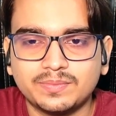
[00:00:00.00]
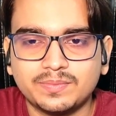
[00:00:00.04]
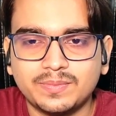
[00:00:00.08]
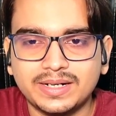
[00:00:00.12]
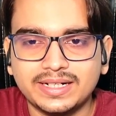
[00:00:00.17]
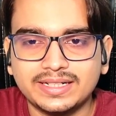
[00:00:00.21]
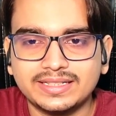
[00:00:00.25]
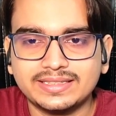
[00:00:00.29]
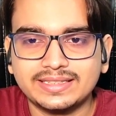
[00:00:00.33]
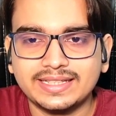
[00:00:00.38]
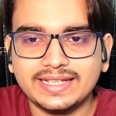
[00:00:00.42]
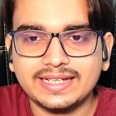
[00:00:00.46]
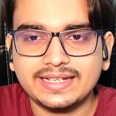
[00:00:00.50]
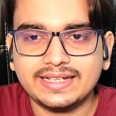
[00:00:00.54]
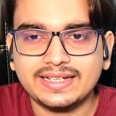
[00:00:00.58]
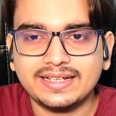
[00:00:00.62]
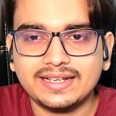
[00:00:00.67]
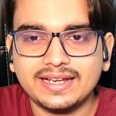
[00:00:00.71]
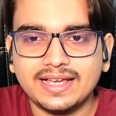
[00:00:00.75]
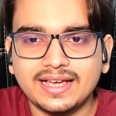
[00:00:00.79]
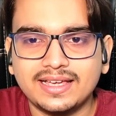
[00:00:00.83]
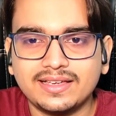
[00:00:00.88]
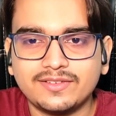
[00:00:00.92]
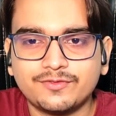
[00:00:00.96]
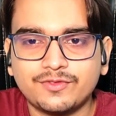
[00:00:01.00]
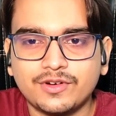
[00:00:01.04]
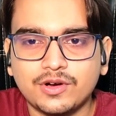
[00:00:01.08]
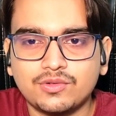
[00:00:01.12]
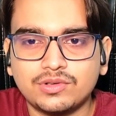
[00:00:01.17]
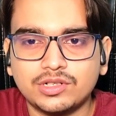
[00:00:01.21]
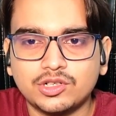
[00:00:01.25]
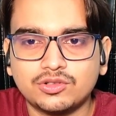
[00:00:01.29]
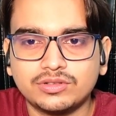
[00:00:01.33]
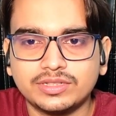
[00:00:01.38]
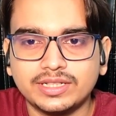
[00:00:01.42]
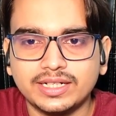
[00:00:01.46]
But then I
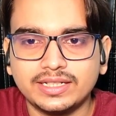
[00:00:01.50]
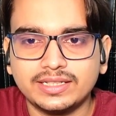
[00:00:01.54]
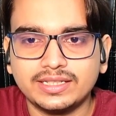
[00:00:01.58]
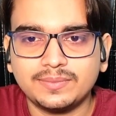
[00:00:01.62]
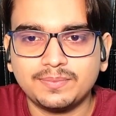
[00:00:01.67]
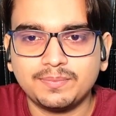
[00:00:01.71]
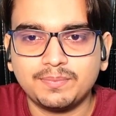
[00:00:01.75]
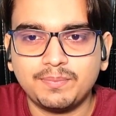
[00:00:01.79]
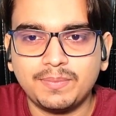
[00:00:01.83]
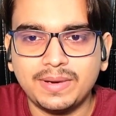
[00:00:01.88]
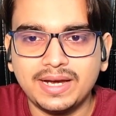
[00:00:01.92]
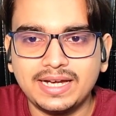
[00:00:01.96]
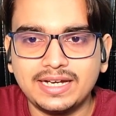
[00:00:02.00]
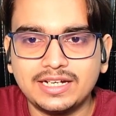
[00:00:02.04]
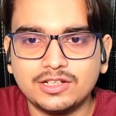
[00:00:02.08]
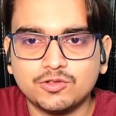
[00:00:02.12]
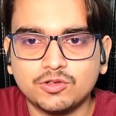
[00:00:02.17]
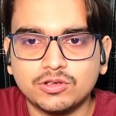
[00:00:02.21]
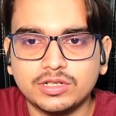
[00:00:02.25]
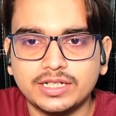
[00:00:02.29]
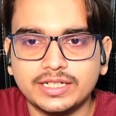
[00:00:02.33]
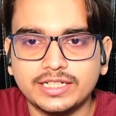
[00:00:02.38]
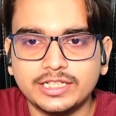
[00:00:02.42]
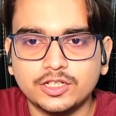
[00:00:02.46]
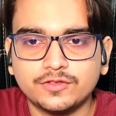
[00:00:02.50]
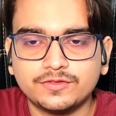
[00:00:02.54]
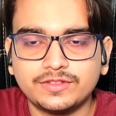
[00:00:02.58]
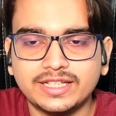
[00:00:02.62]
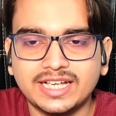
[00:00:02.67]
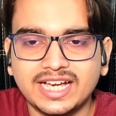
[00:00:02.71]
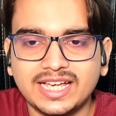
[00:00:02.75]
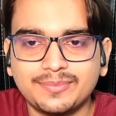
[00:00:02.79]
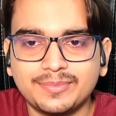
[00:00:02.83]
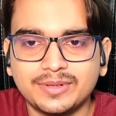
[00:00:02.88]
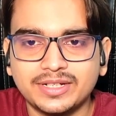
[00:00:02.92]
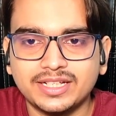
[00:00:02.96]
found out that the build quality of
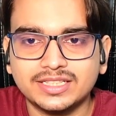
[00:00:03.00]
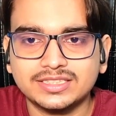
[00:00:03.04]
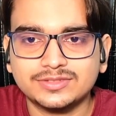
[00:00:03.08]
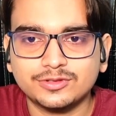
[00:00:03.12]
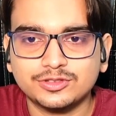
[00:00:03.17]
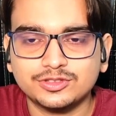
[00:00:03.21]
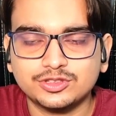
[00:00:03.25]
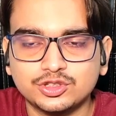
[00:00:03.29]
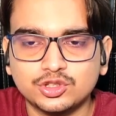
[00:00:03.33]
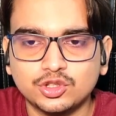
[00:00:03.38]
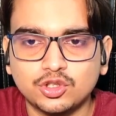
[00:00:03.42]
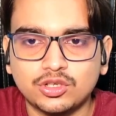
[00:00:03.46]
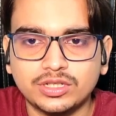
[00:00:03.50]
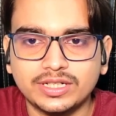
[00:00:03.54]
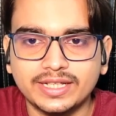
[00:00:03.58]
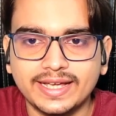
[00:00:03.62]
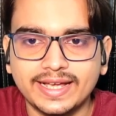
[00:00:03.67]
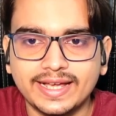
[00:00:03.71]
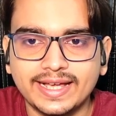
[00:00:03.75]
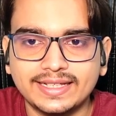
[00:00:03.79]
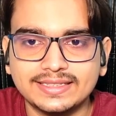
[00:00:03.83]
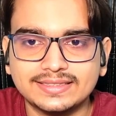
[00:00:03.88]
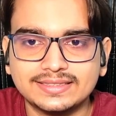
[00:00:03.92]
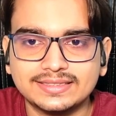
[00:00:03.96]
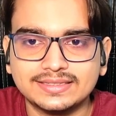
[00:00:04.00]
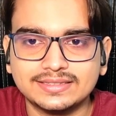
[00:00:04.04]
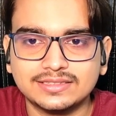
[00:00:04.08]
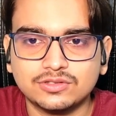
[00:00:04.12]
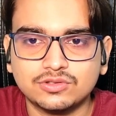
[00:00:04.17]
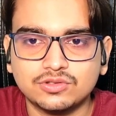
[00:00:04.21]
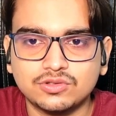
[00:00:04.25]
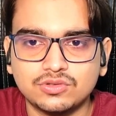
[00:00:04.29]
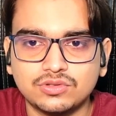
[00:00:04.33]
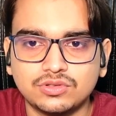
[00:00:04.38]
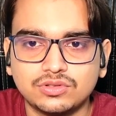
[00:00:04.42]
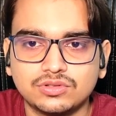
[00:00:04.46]
the HyperX not as
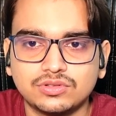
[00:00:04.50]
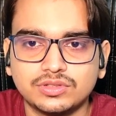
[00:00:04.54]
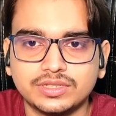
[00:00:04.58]
good.